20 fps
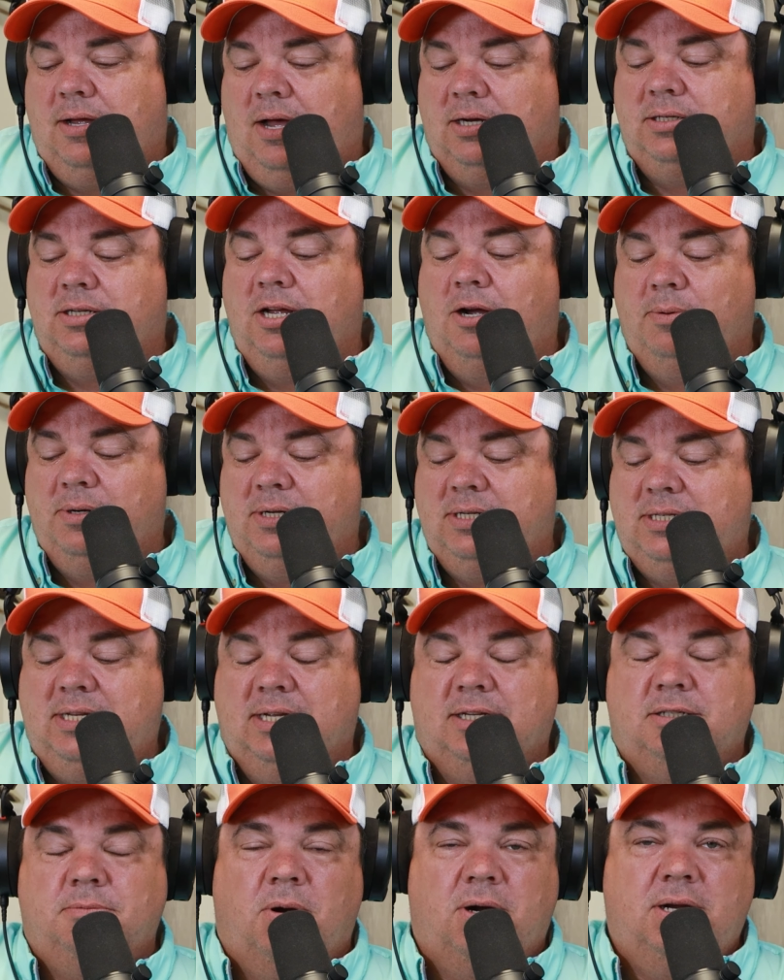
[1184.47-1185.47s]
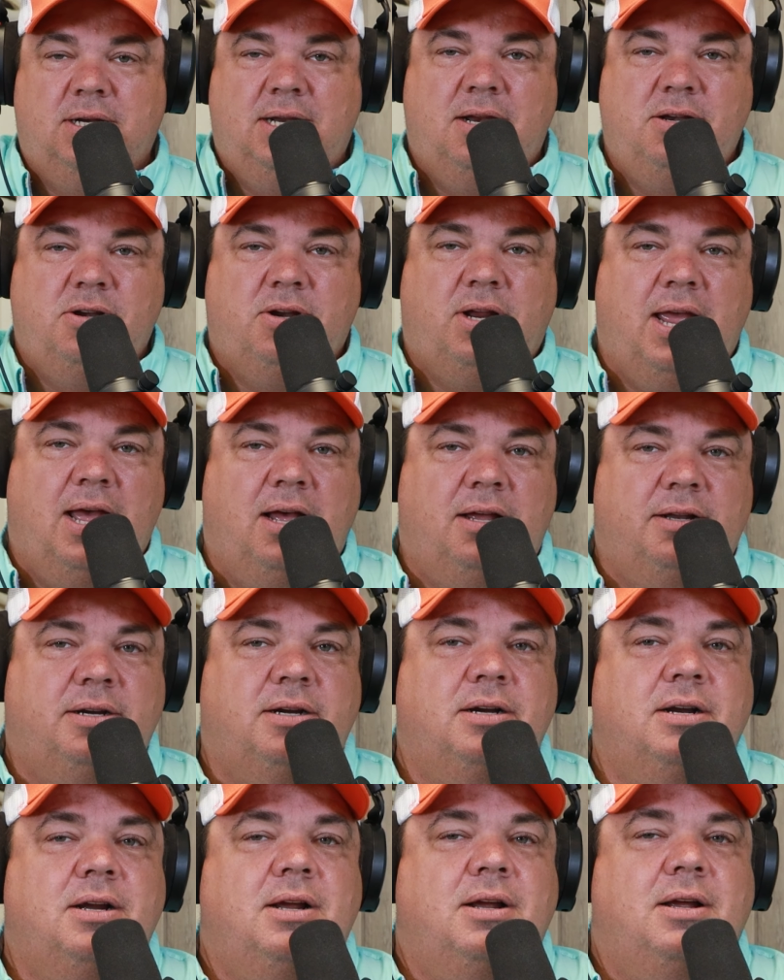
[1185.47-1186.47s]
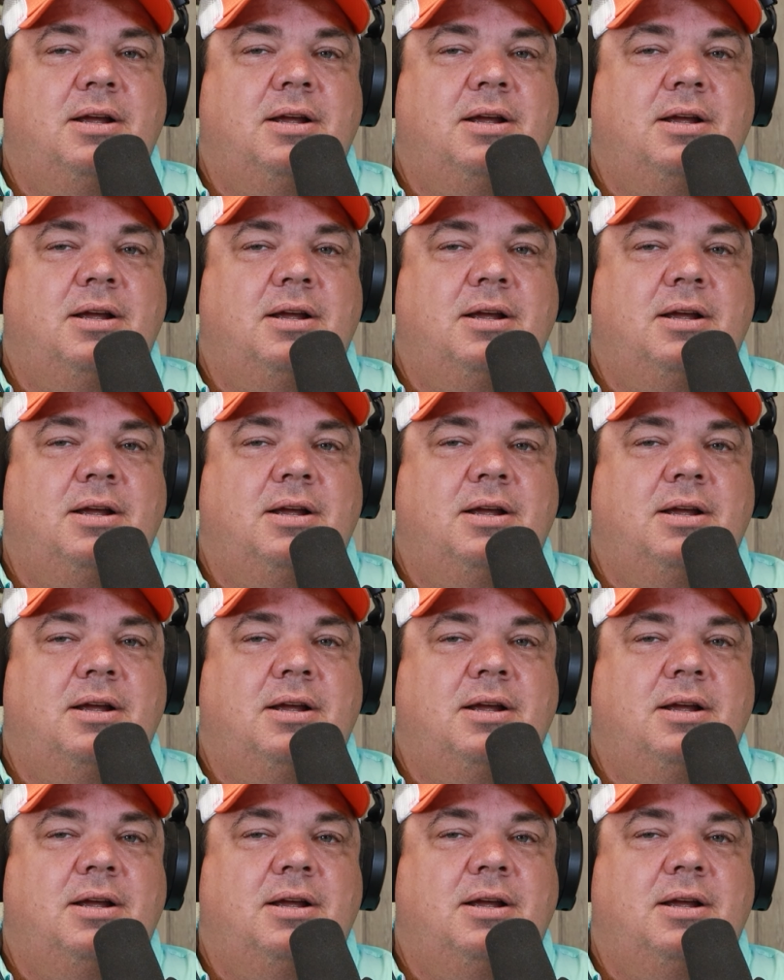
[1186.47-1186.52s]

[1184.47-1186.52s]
October the 6th. Mark it down your calendar.